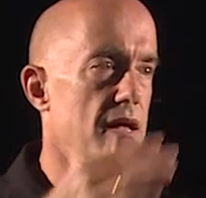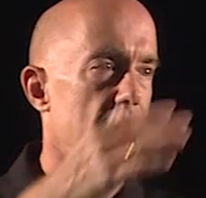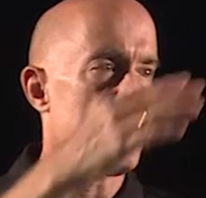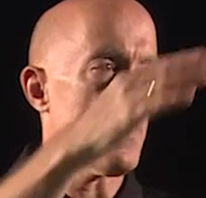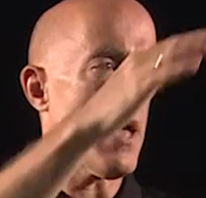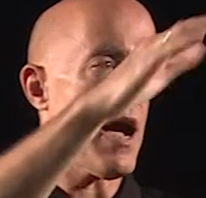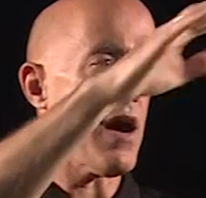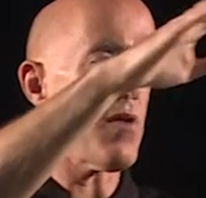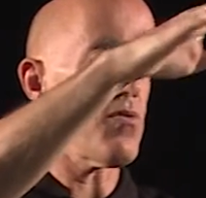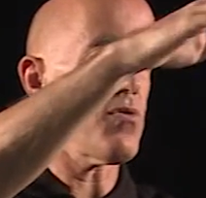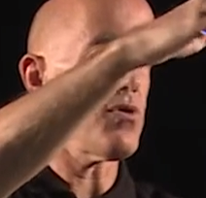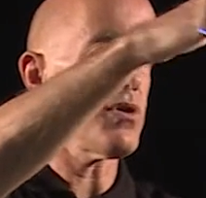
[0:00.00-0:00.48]

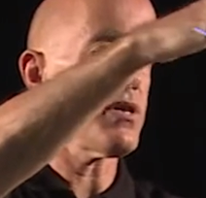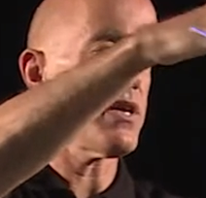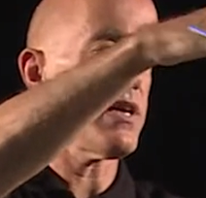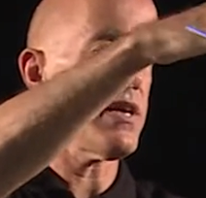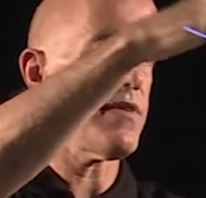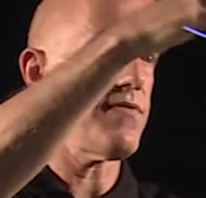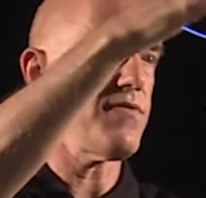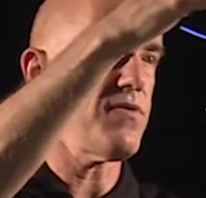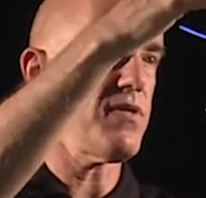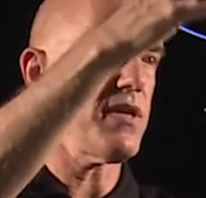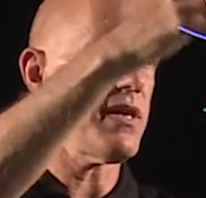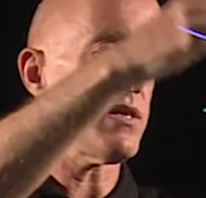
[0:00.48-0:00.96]
That will
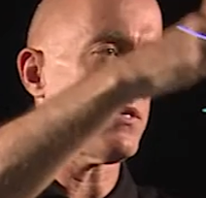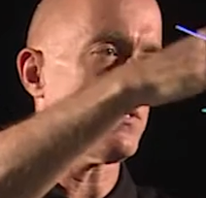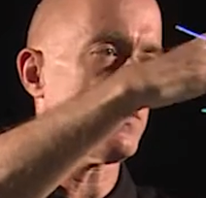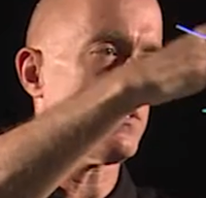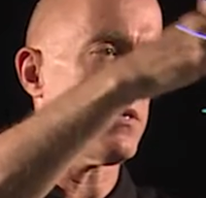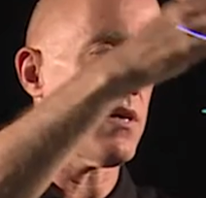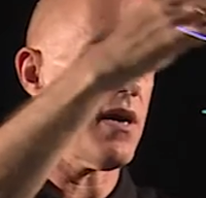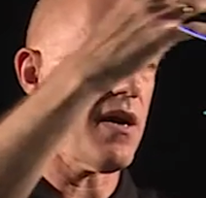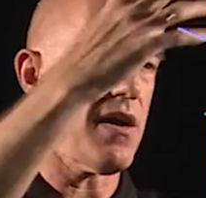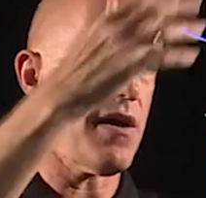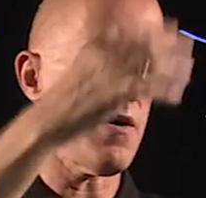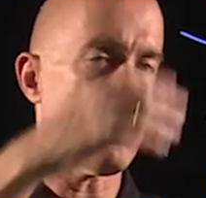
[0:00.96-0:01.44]
give this
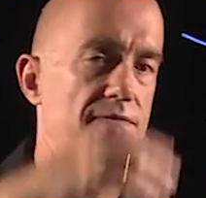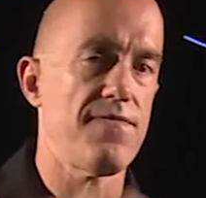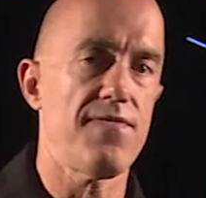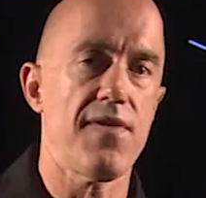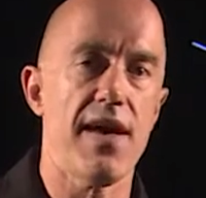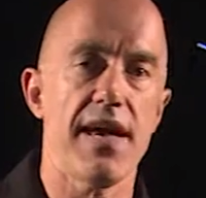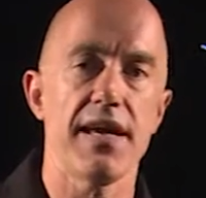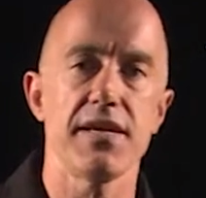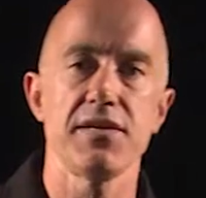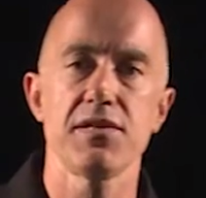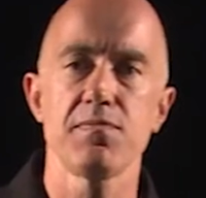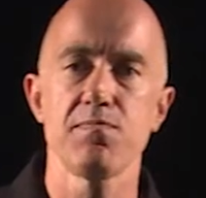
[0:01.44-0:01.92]
uh,
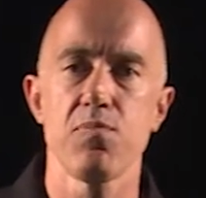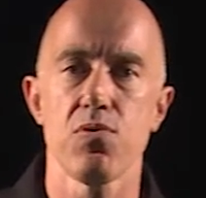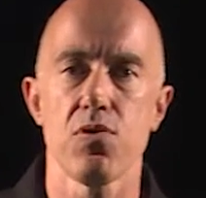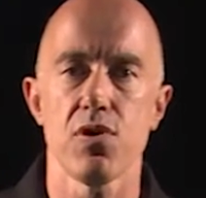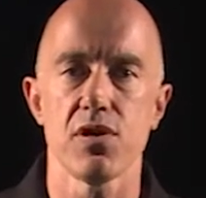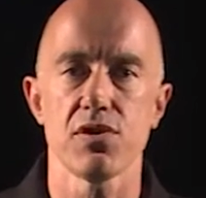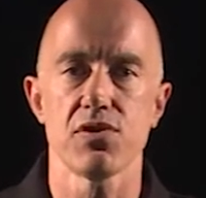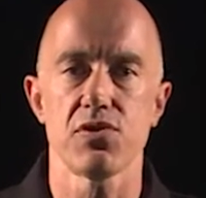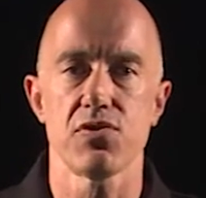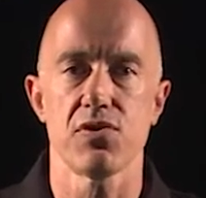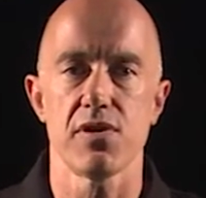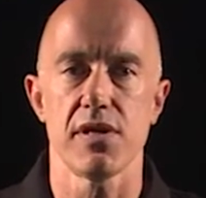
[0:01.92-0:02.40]
phase
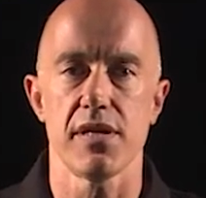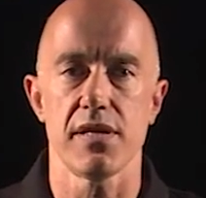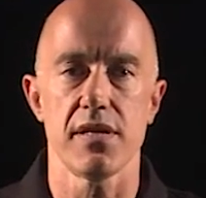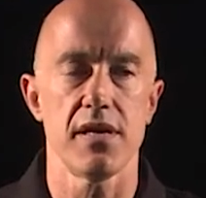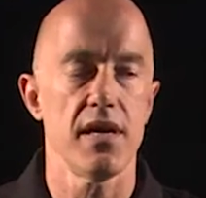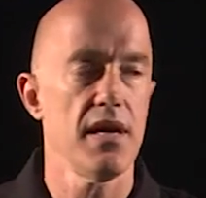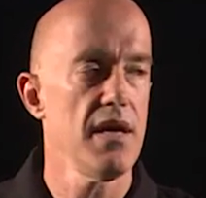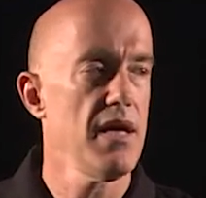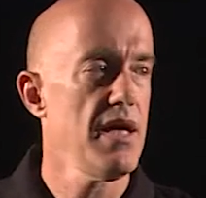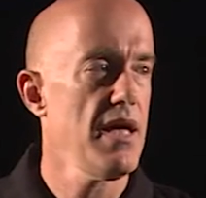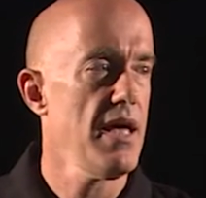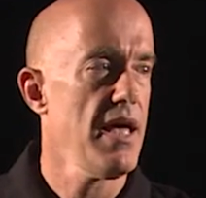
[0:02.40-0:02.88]
portrait
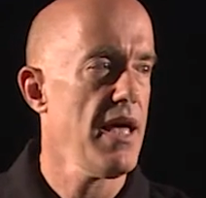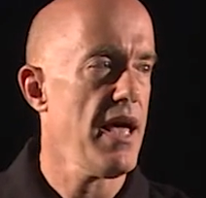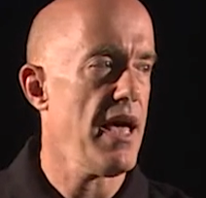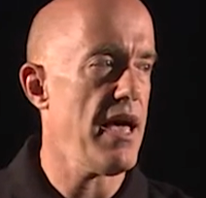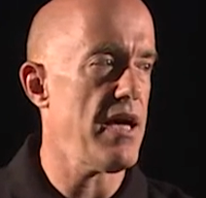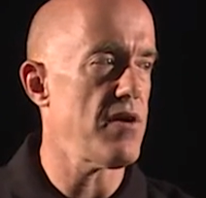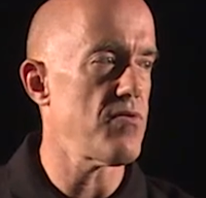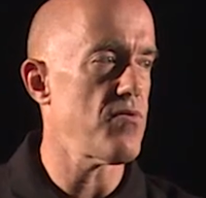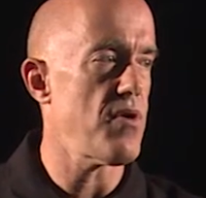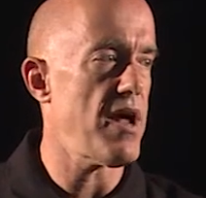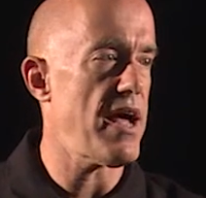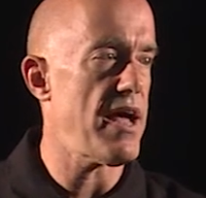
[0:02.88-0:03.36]

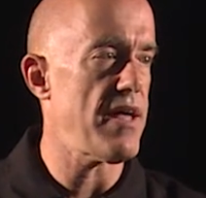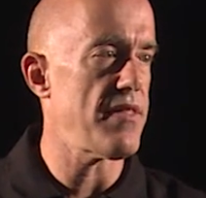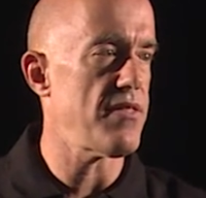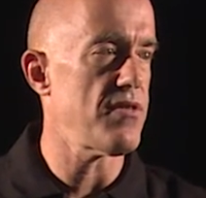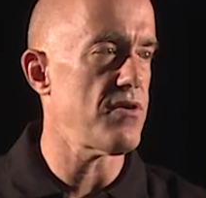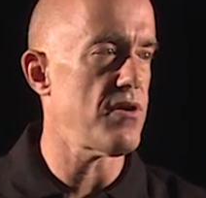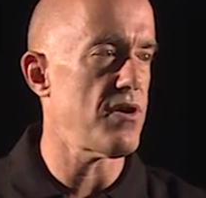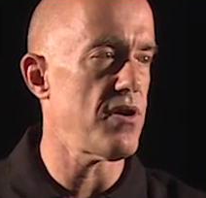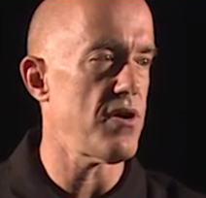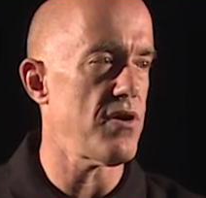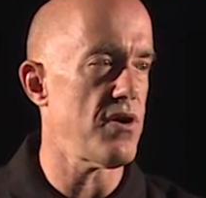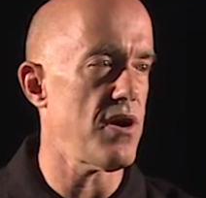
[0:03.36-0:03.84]
a
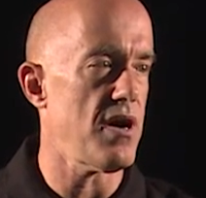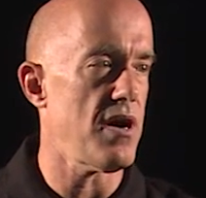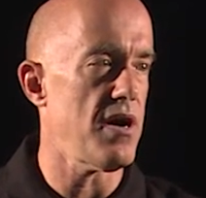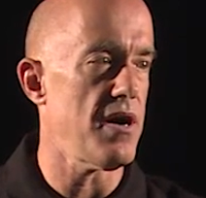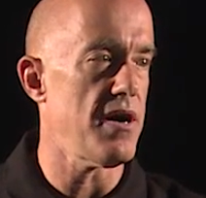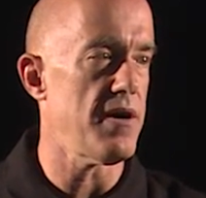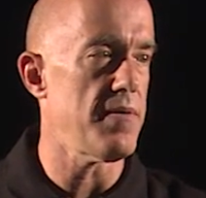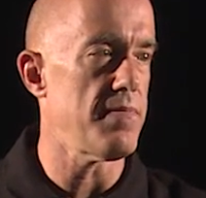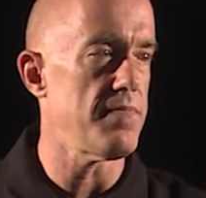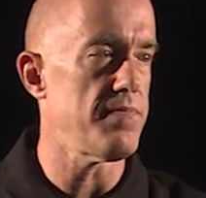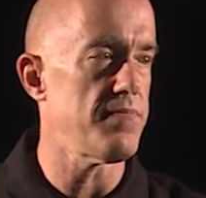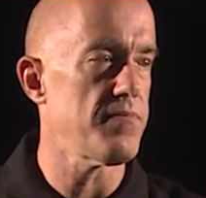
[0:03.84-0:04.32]
rather
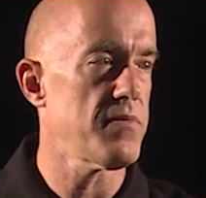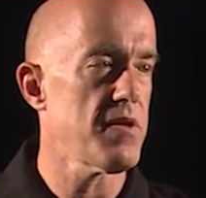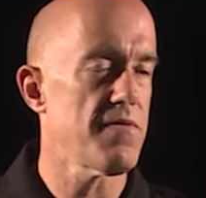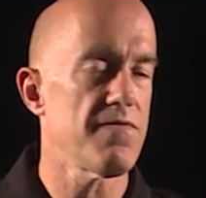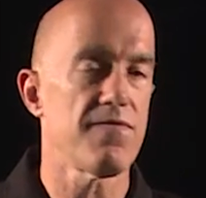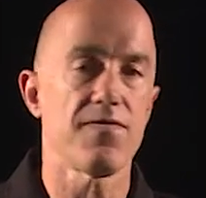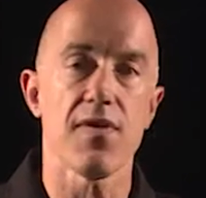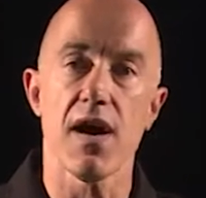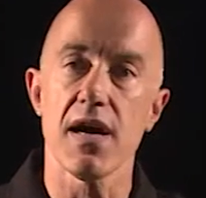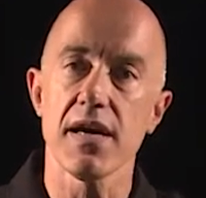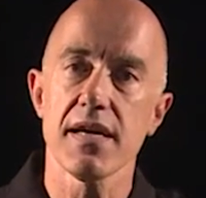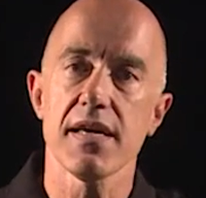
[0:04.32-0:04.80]
um,
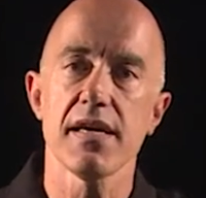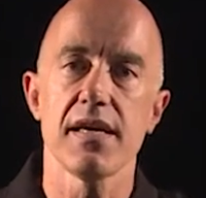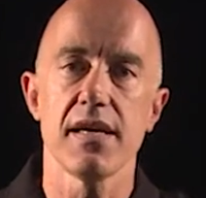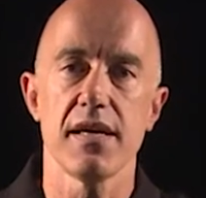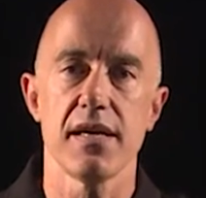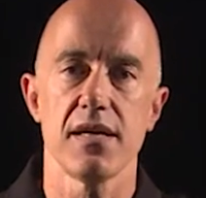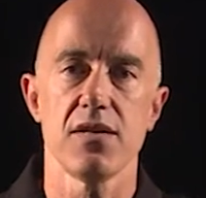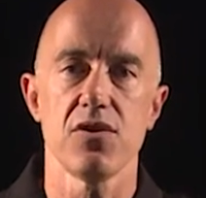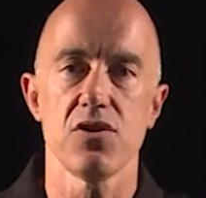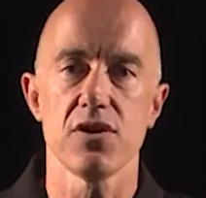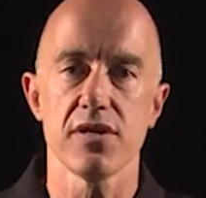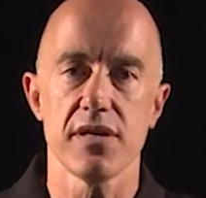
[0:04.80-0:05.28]

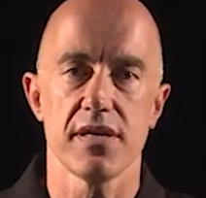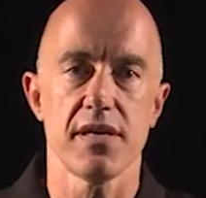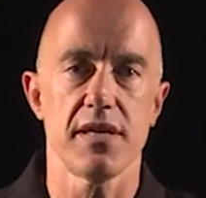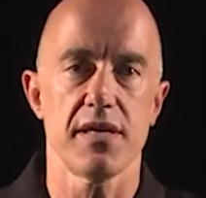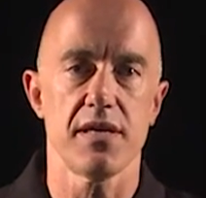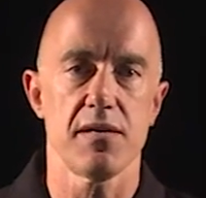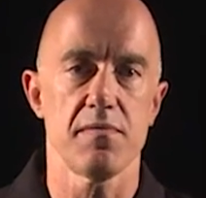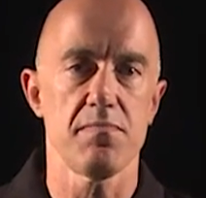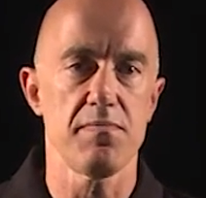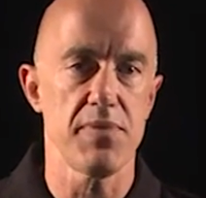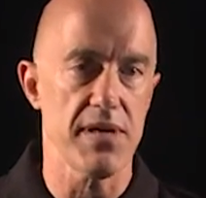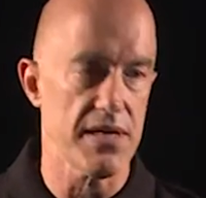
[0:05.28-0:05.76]
funky
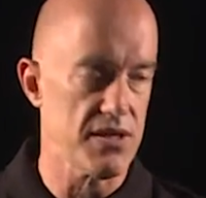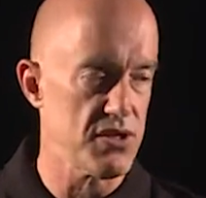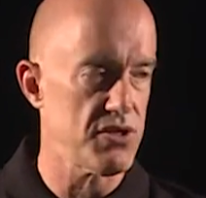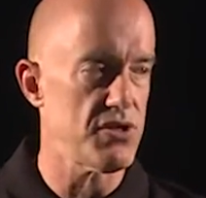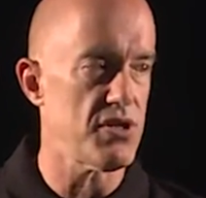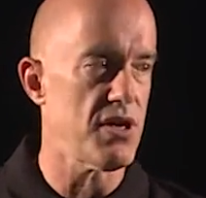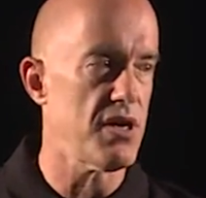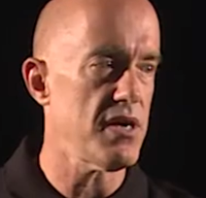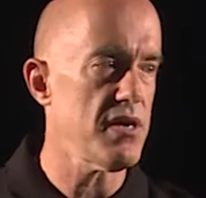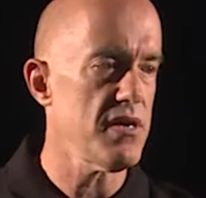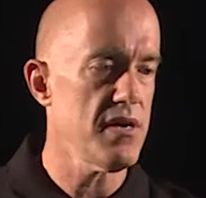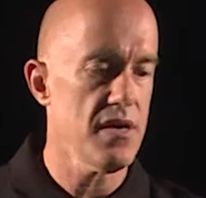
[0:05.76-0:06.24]
looking
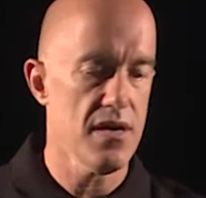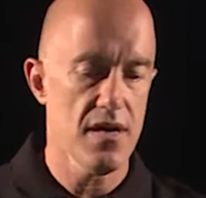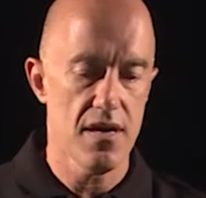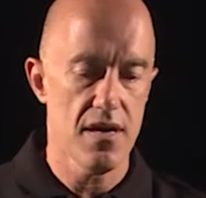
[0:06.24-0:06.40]
picture